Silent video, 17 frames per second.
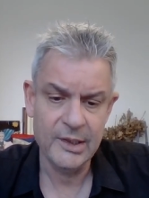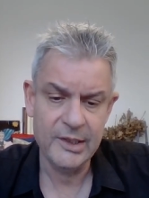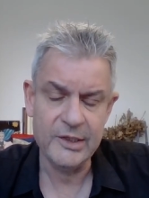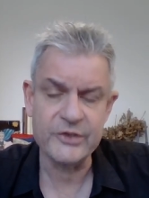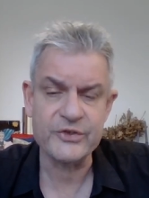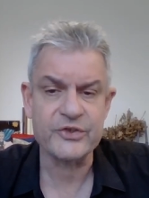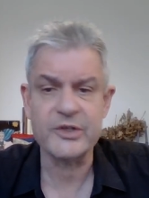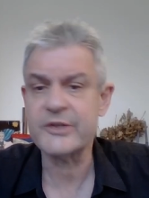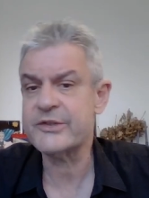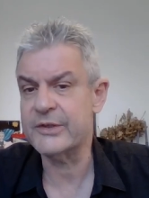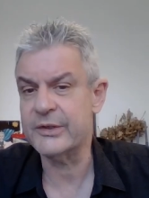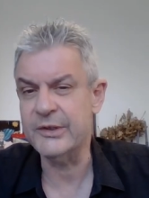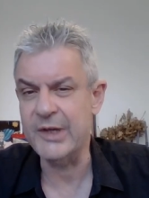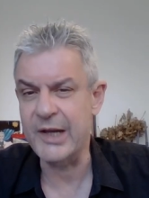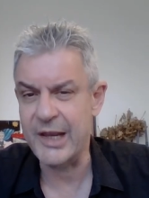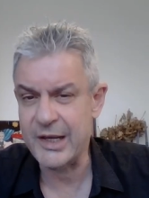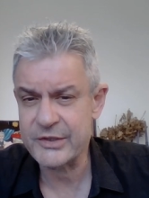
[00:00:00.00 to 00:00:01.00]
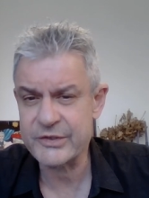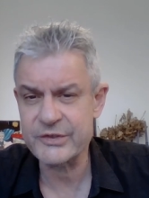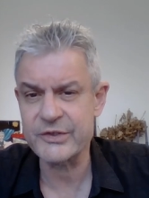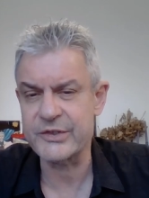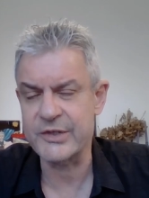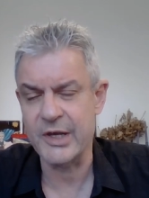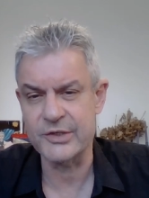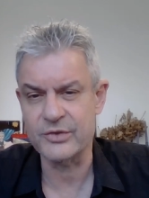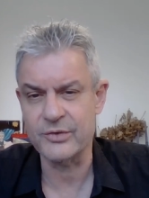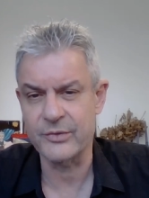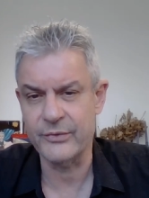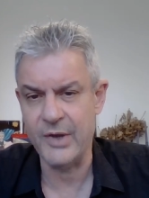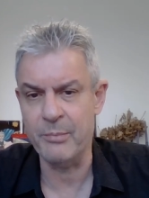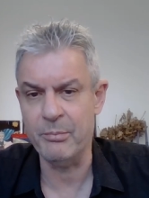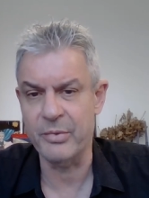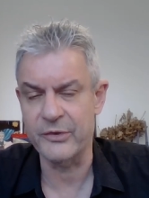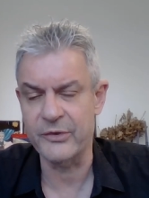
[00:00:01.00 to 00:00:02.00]
It's just that the exercise of
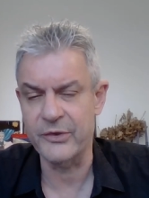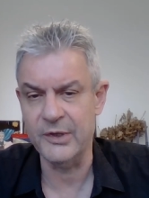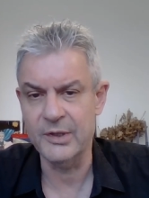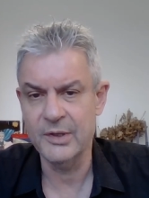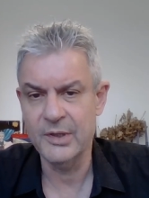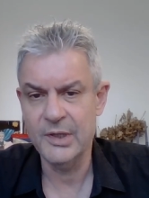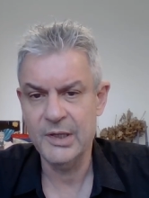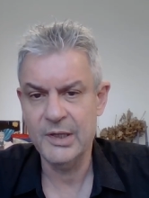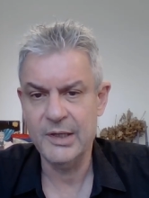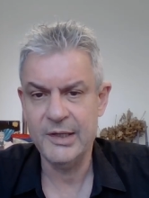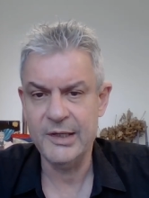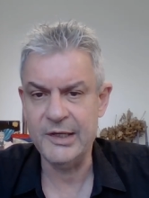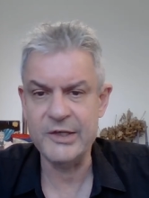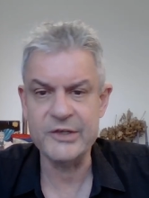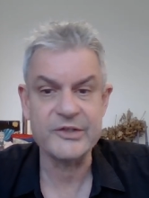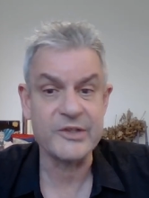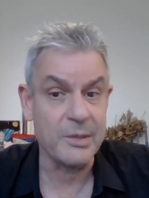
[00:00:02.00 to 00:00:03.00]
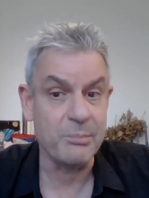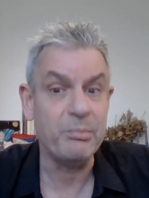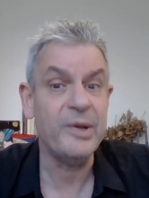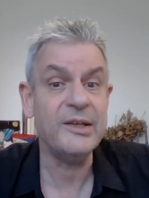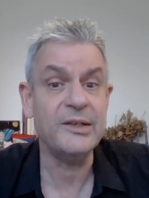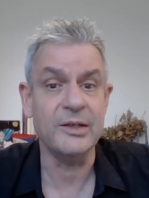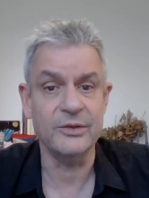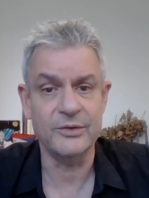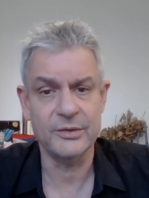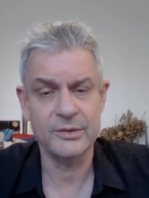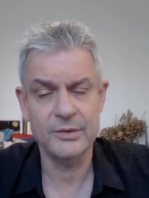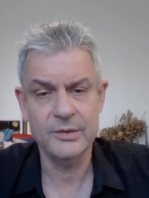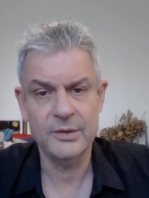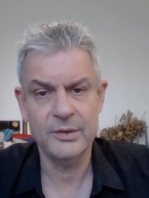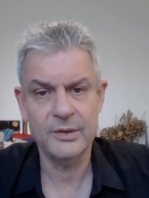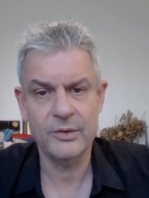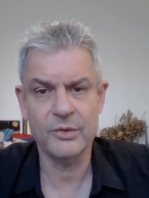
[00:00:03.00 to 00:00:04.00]
empathy is impeded
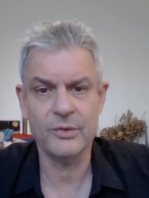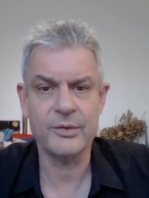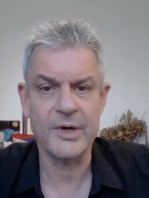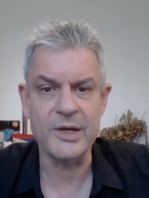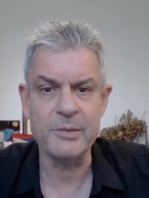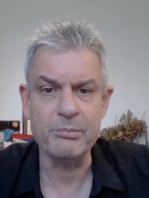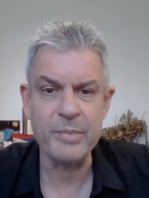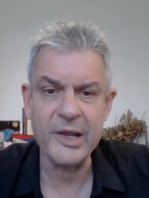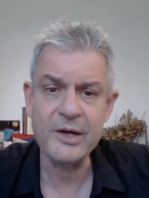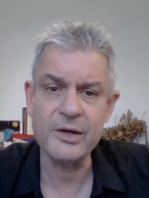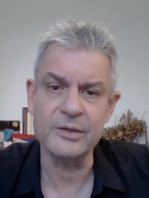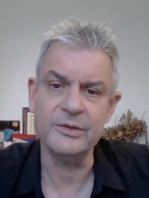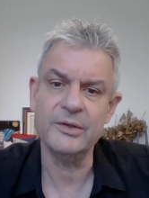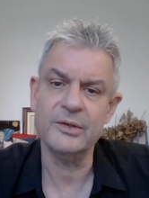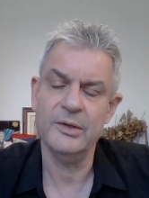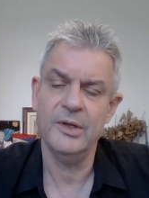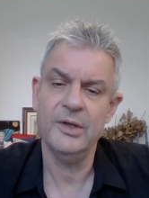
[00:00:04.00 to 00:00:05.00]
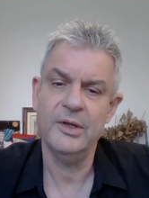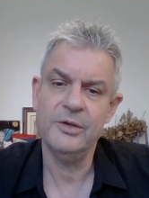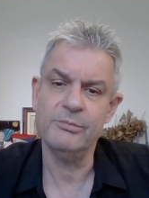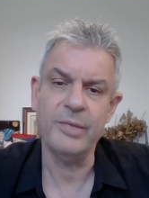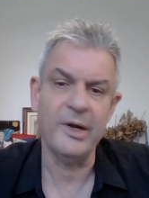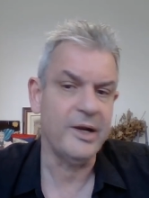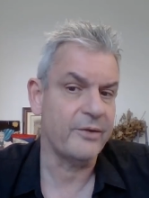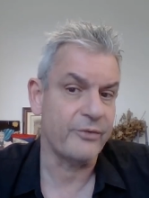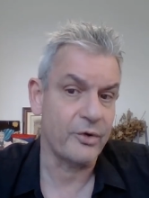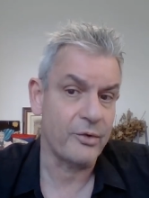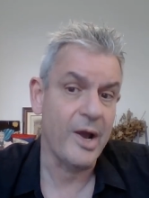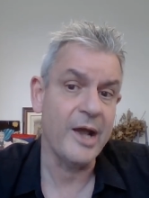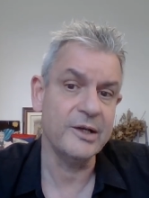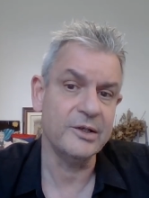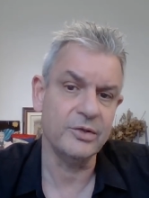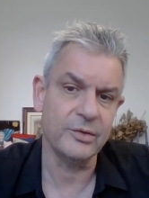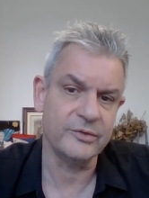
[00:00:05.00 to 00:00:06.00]
or impaired by a
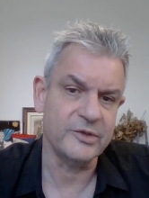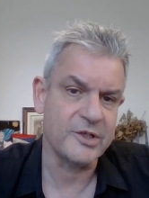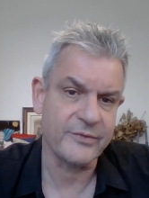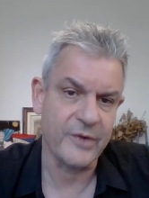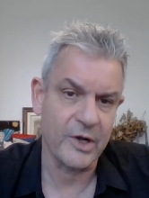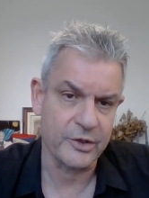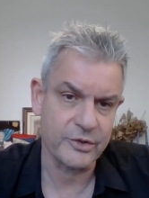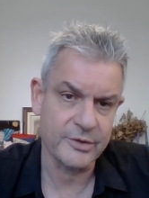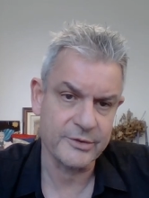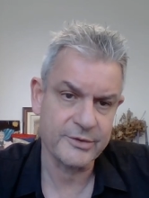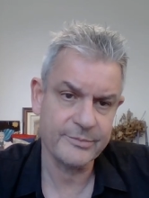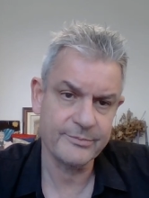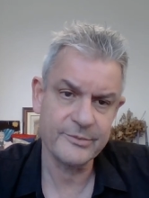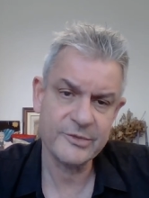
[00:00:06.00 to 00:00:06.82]
variety of dysfunctions.